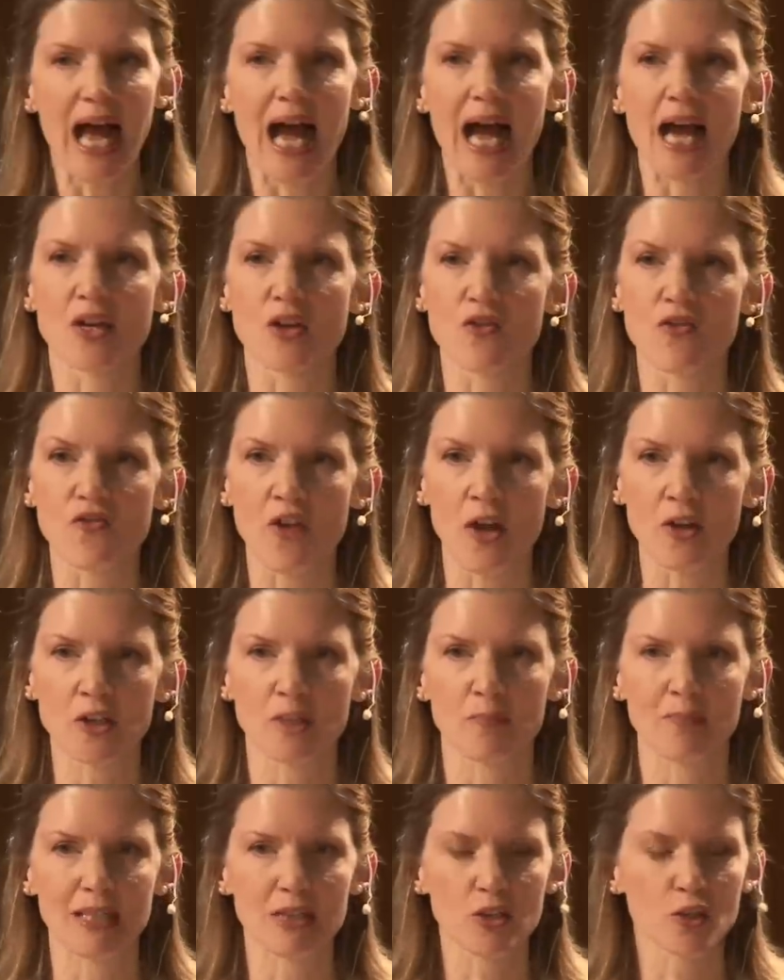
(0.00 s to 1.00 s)
And a
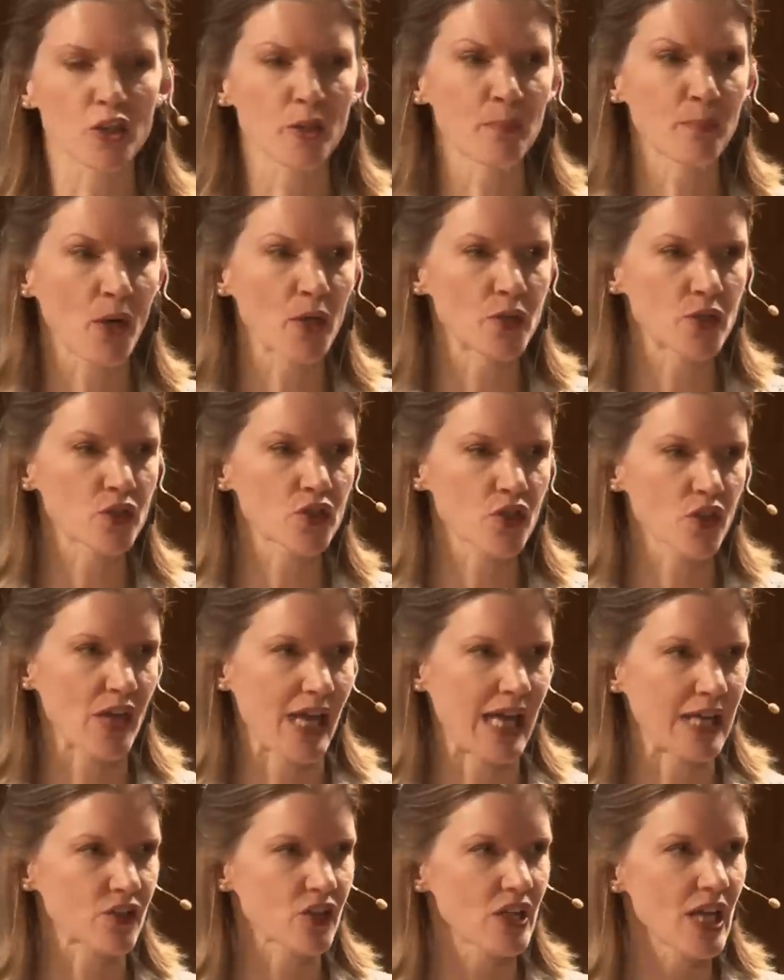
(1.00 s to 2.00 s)
fundamental component to
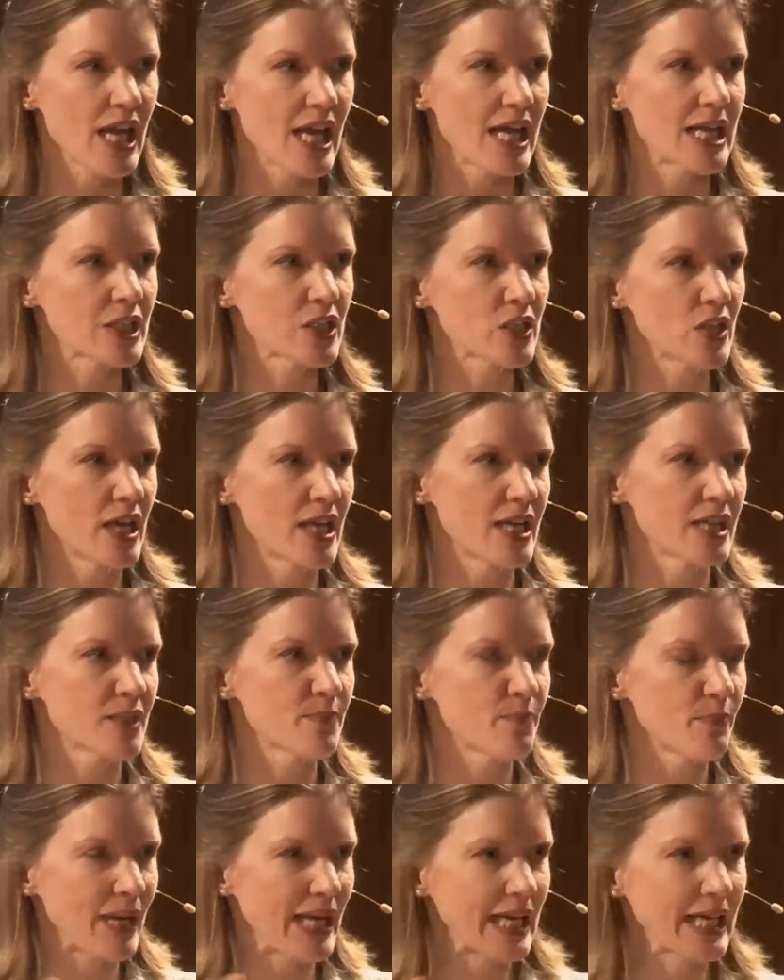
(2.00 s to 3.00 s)
that
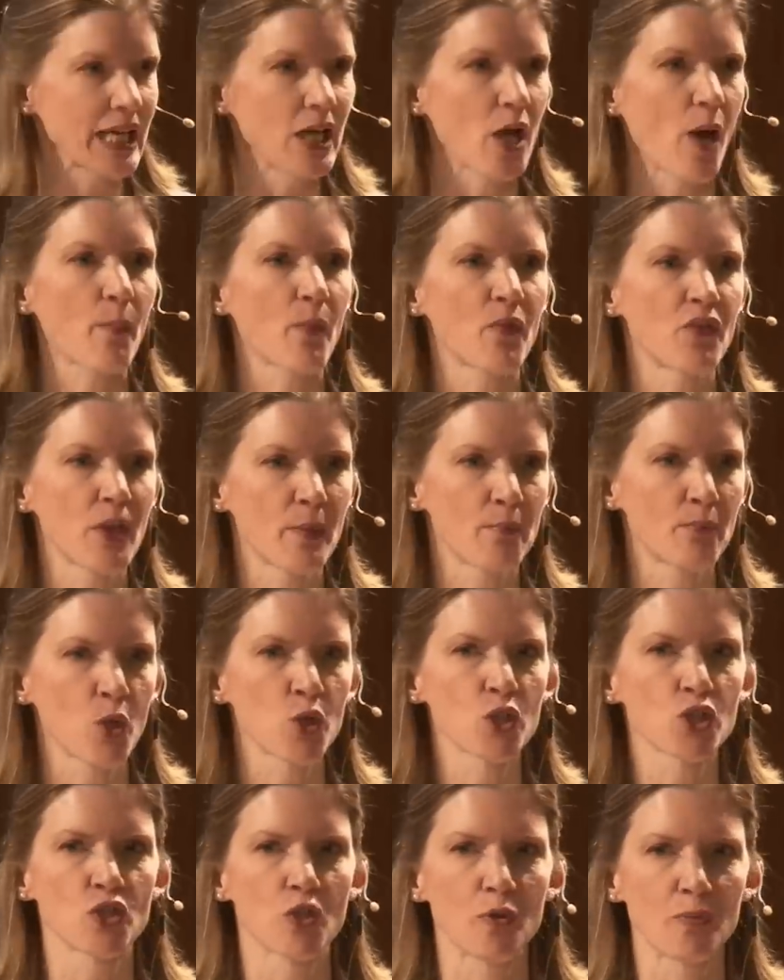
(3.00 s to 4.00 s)
is picking up on the
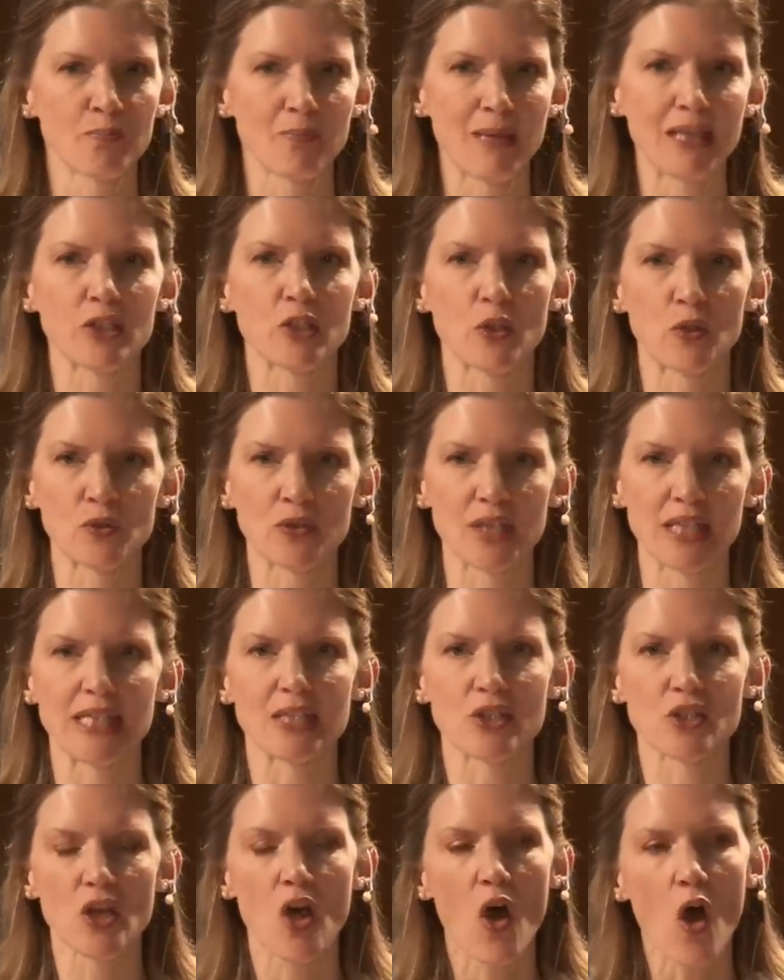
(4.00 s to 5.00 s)
emotional and mental
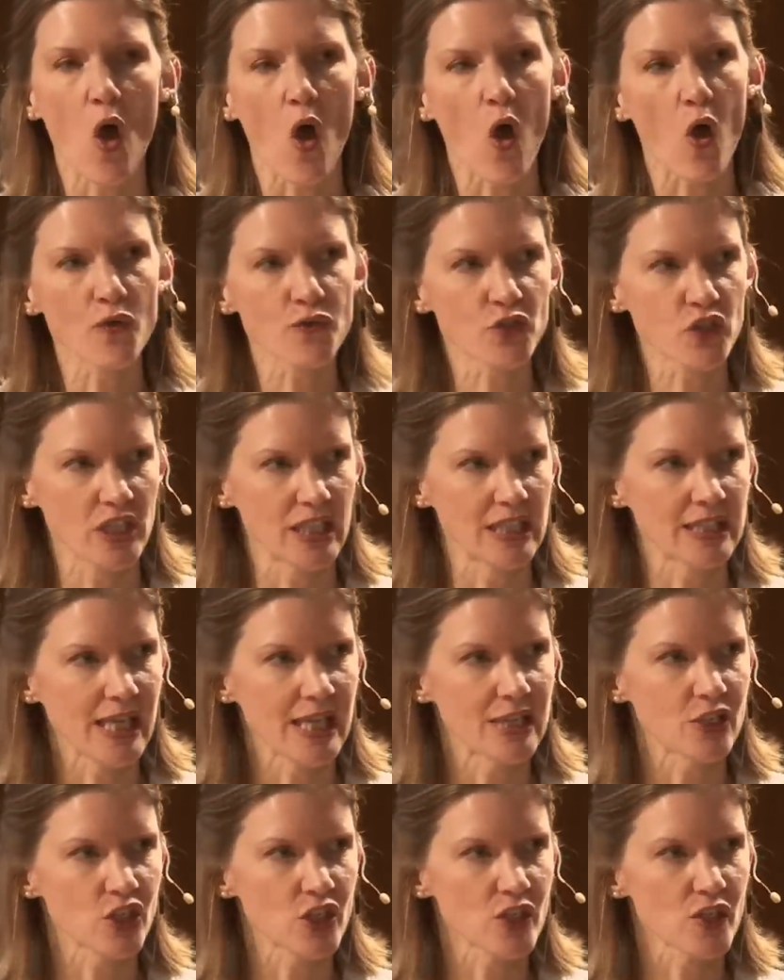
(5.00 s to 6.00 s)
needs of
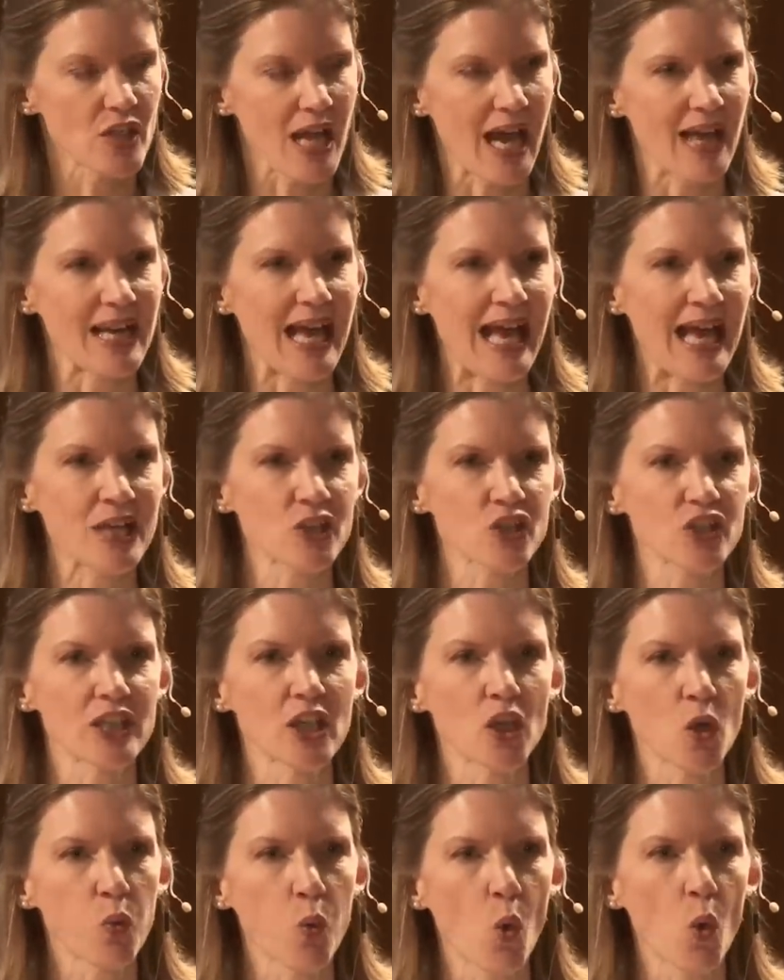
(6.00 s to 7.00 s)
teenagers and actually
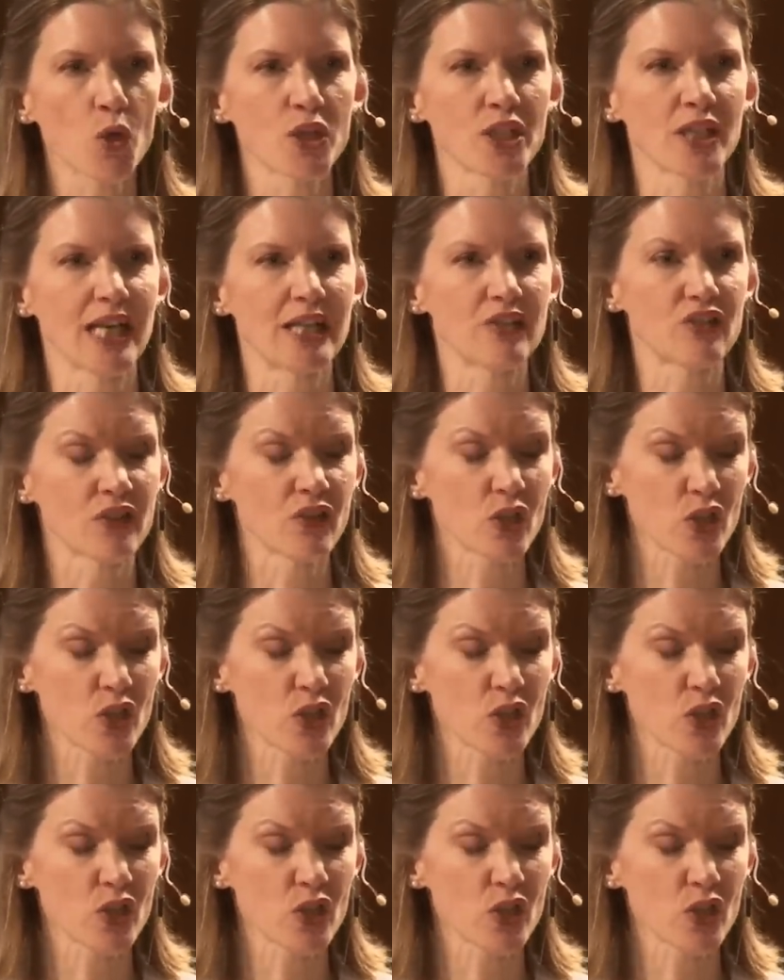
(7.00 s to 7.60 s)
coordinating.